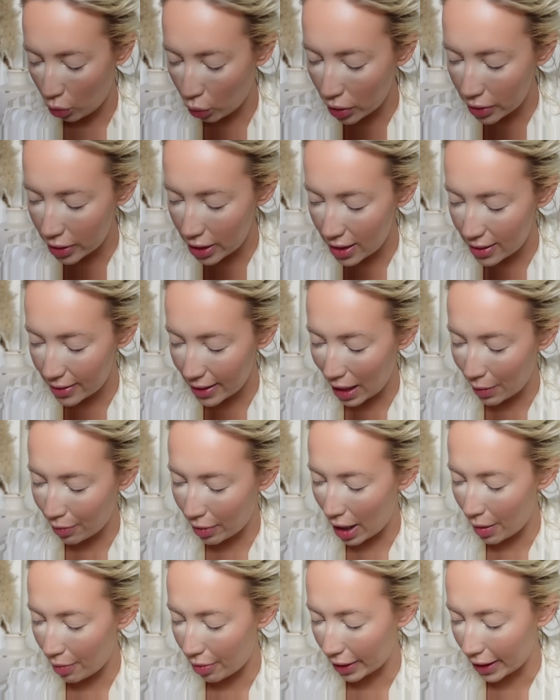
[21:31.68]
wanted to
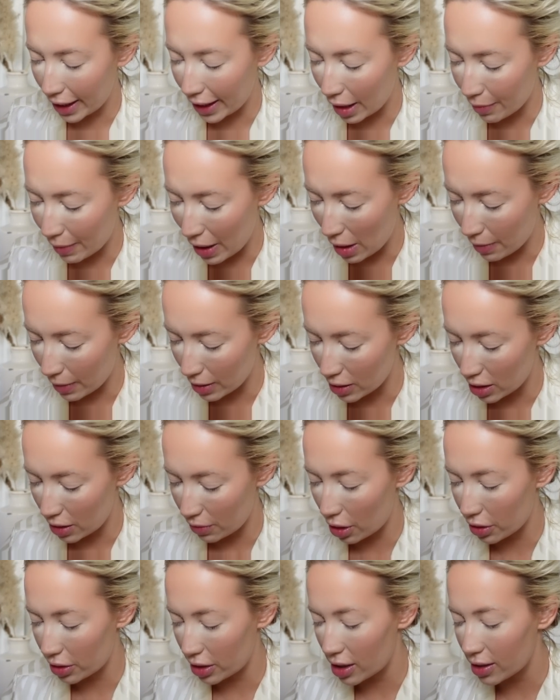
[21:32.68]
celebrate bringing a baby into
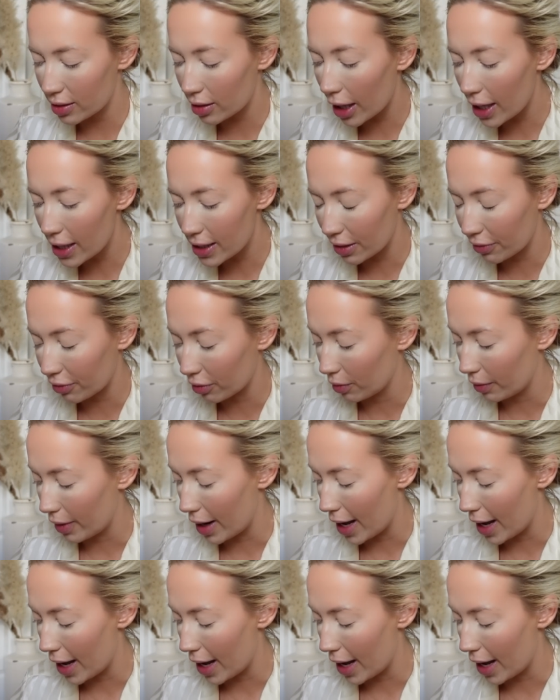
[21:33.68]
the world in a slightly different